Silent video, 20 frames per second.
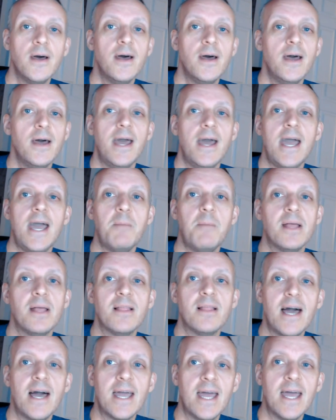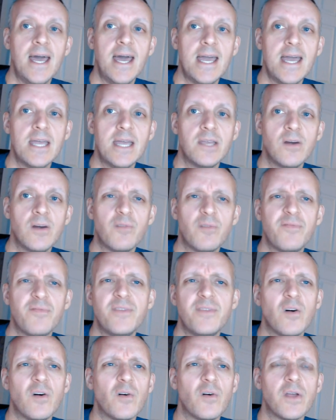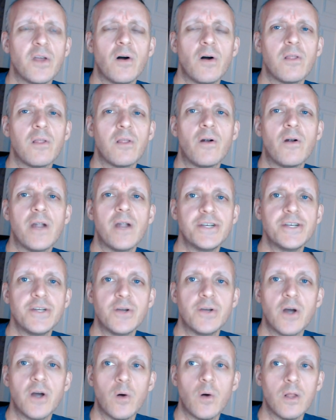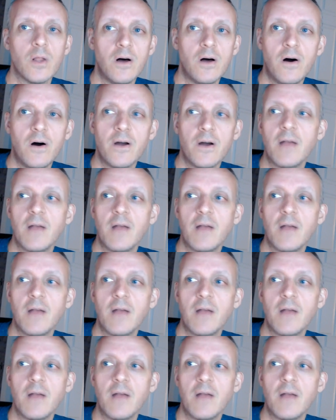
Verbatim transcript: and be like, "Hey, you'll you'll you'll learn as you go along."